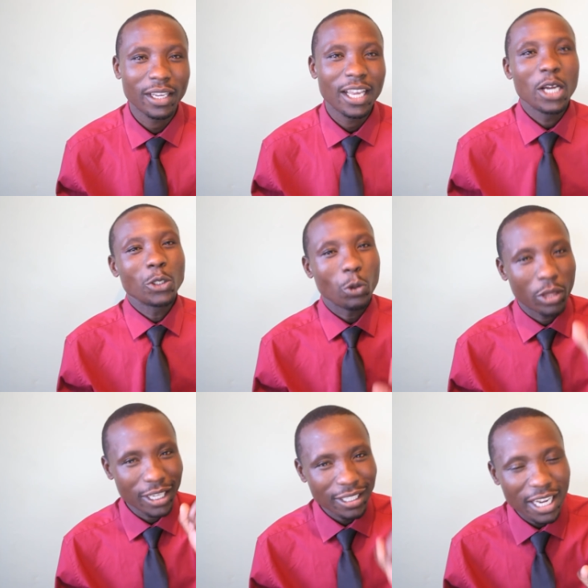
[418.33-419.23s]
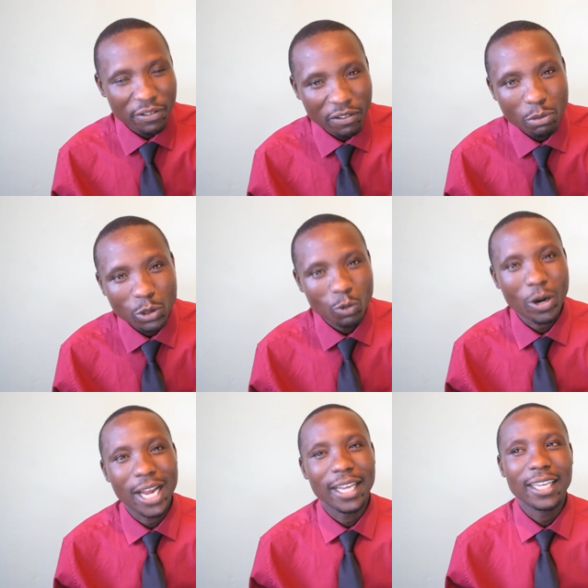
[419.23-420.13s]
So this informs
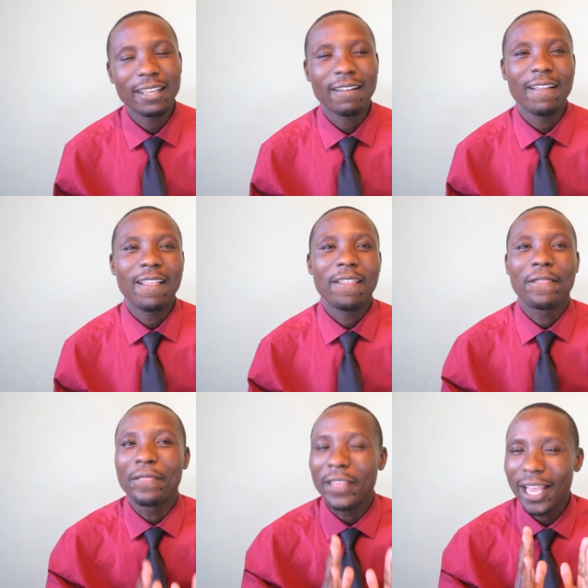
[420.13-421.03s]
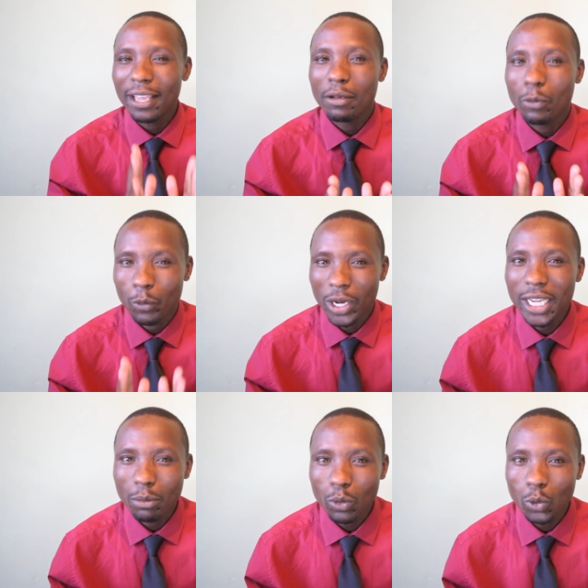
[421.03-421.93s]
why they
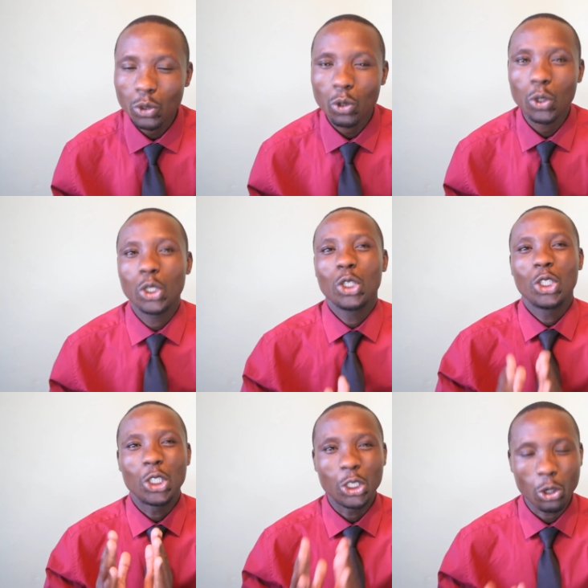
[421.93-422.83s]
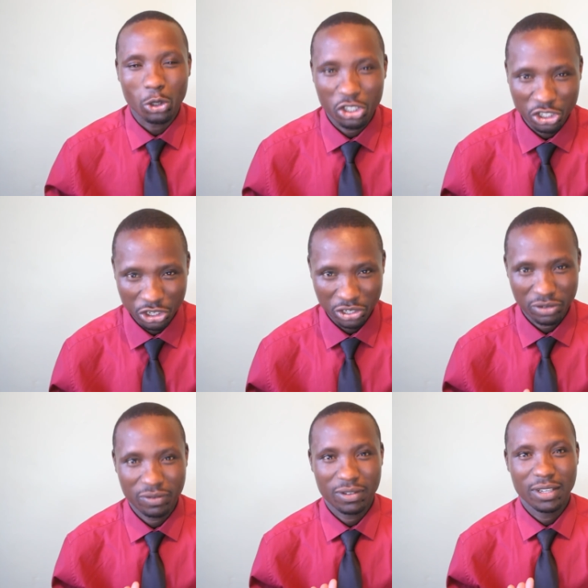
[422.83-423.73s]
William Ruto dodged
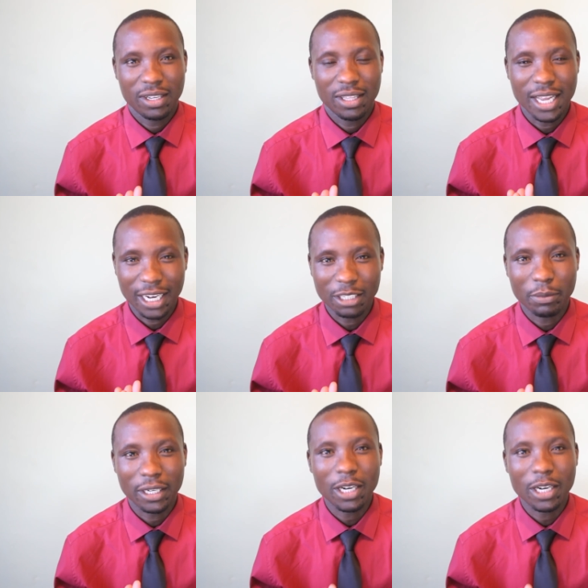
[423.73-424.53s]
that aspect.